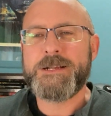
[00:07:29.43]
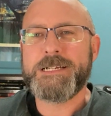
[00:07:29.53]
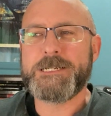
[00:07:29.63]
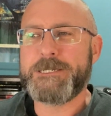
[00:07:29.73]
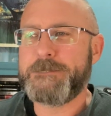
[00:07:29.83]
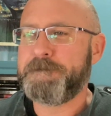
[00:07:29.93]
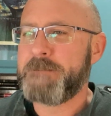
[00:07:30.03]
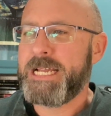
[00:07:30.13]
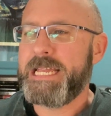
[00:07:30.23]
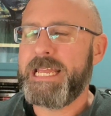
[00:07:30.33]
Uh,
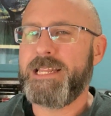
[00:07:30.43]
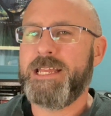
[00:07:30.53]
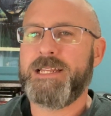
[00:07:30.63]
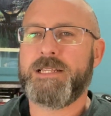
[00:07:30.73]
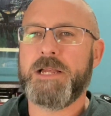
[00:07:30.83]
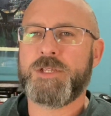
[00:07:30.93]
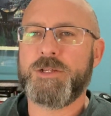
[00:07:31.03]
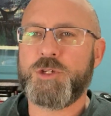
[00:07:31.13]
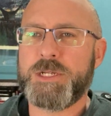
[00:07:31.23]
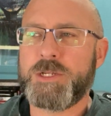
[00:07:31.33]
it, it
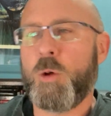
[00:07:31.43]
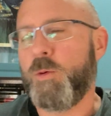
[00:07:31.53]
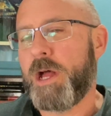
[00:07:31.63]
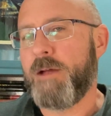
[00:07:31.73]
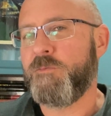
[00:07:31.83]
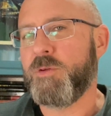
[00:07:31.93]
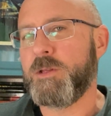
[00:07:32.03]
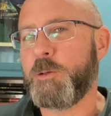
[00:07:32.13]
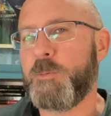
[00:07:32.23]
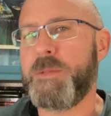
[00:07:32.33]
doesn't just hold on for a
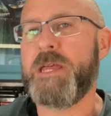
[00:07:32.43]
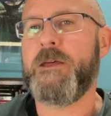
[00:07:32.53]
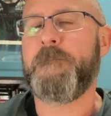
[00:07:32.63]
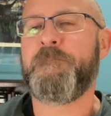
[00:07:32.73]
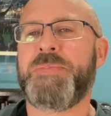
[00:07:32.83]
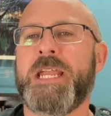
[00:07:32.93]
little bit,